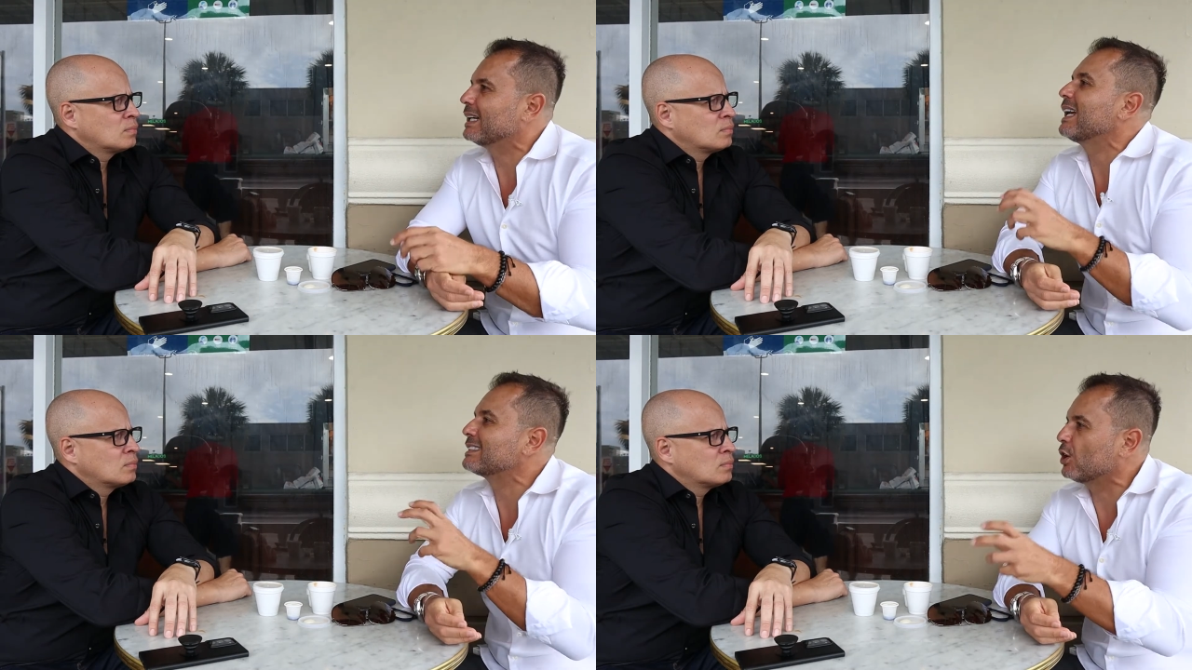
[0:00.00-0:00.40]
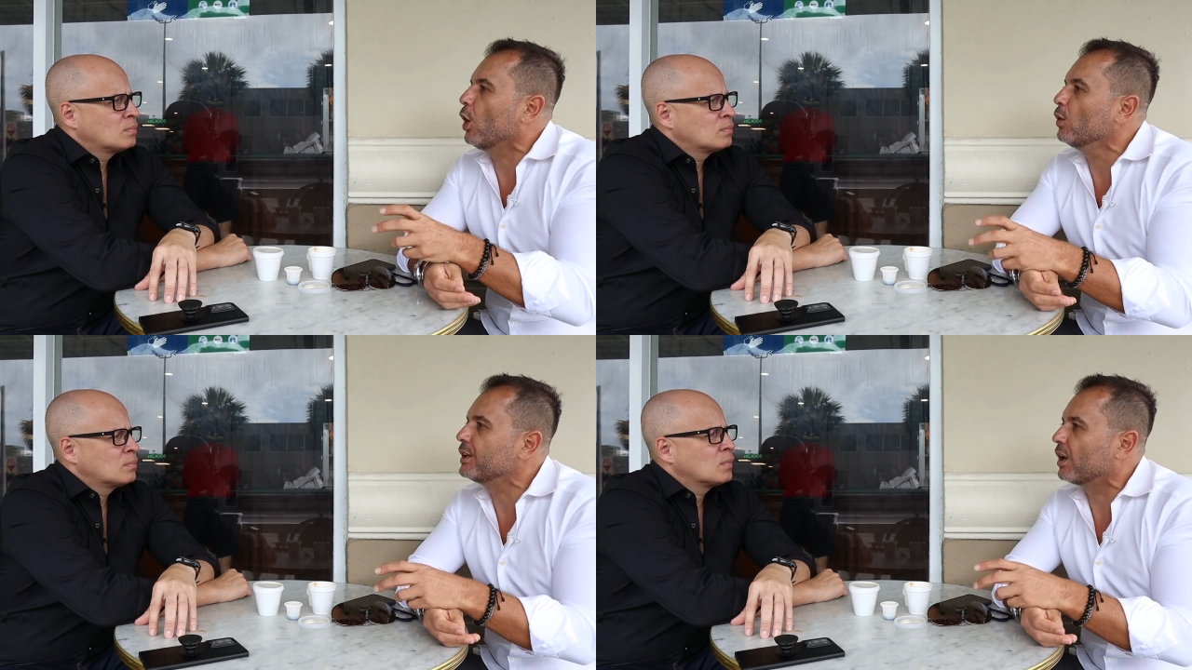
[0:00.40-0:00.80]
Speaker 1: They like to
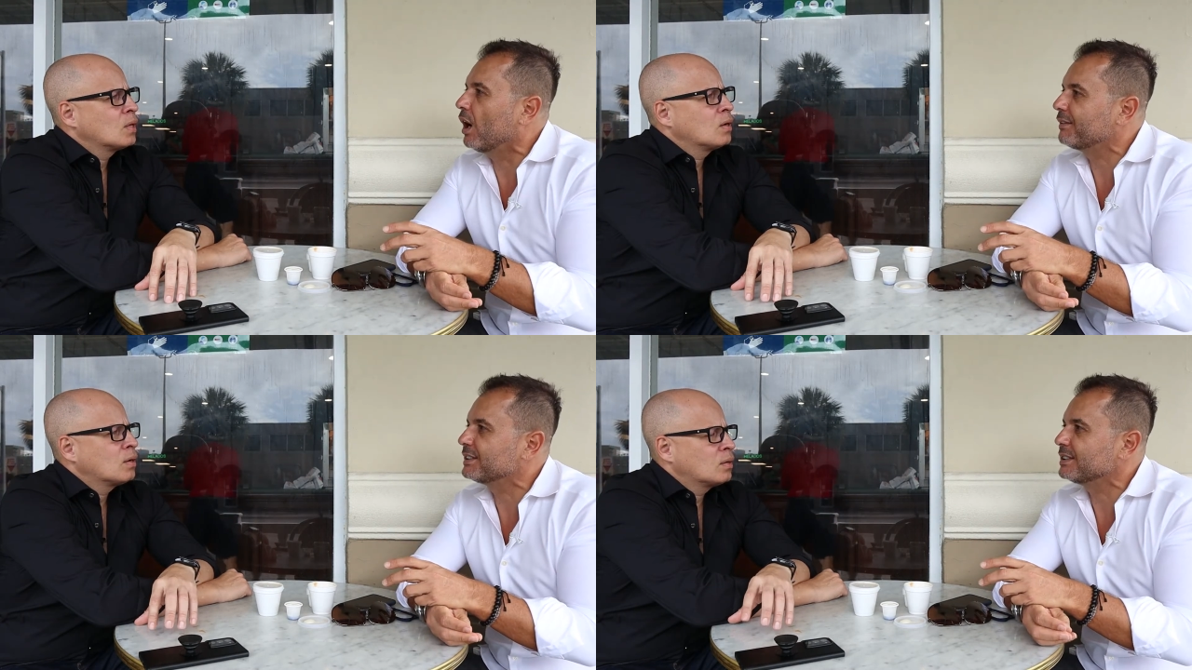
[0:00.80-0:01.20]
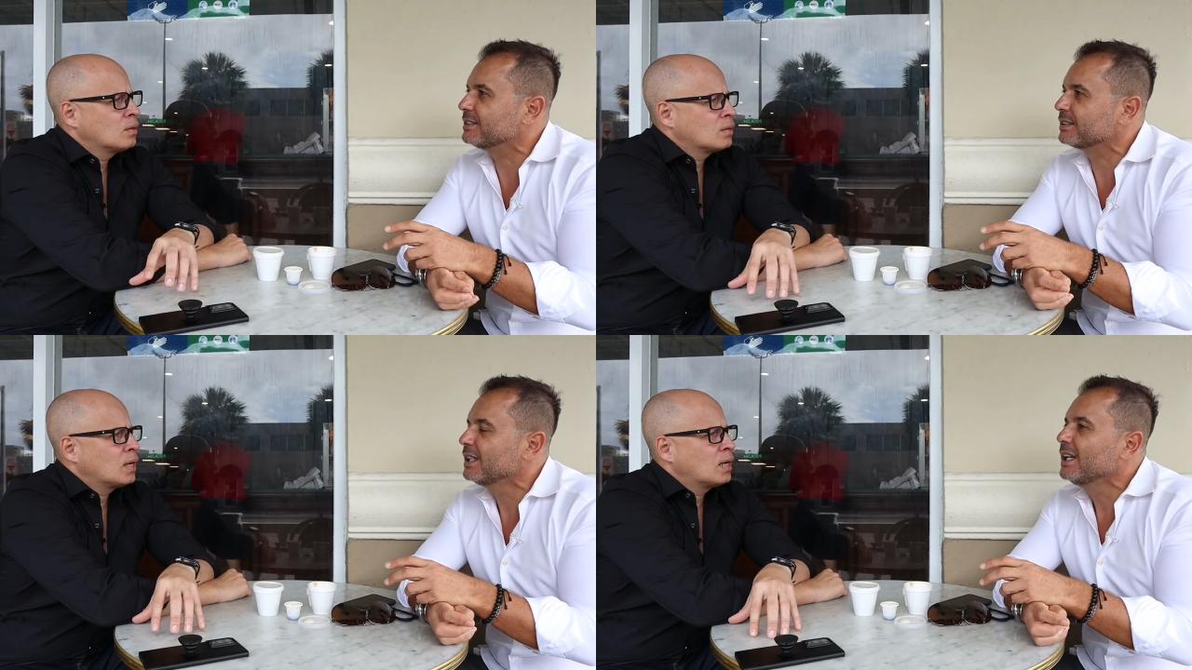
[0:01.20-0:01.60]
own their offices.
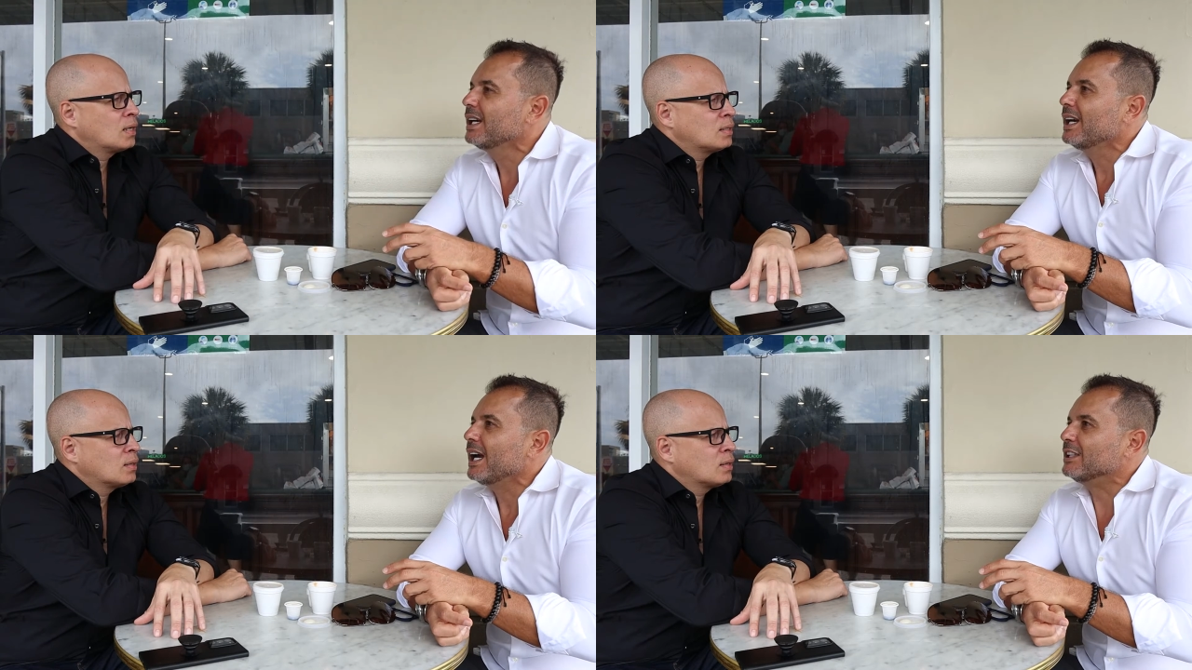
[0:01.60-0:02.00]
Oh, got it.